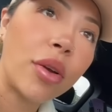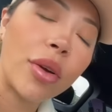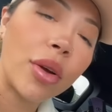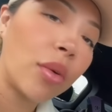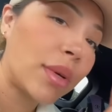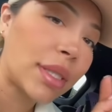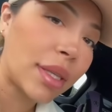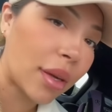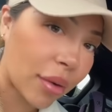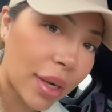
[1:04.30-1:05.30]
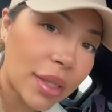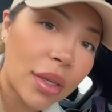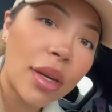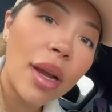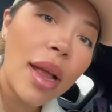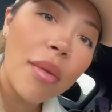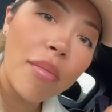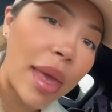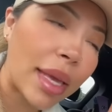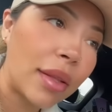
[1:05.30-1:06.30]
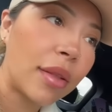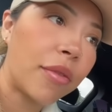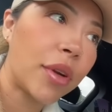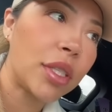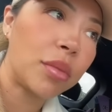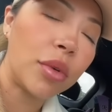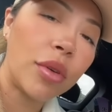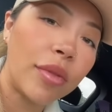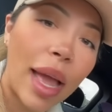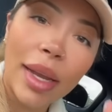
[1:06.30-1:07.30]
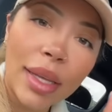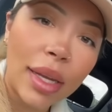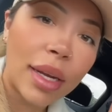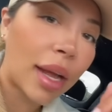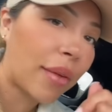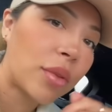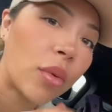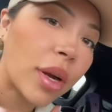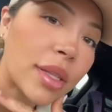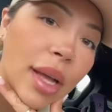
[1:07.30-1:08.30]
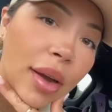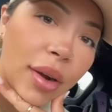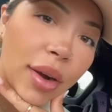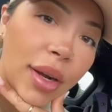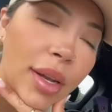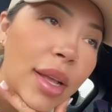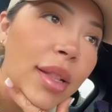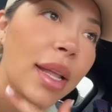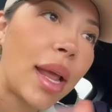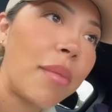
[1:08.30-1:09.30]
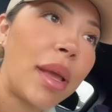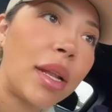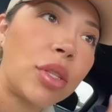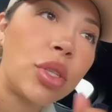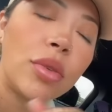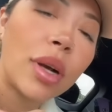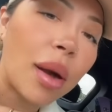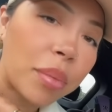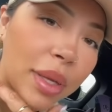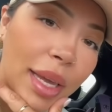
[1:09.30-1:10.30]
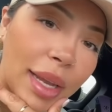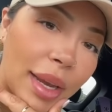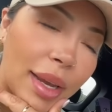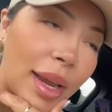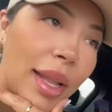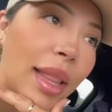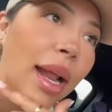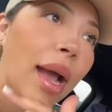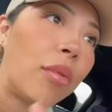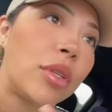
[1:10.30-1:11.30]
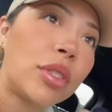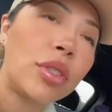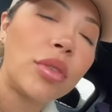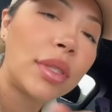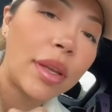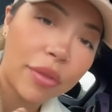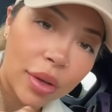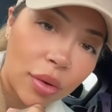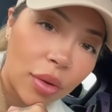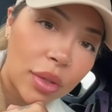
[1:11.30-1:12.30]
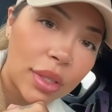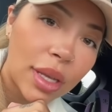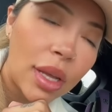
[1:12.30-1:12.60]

girl was the aggressor, making the first move, and he didn't have to work that hard. That I made it too complicated, and that I was too difficult.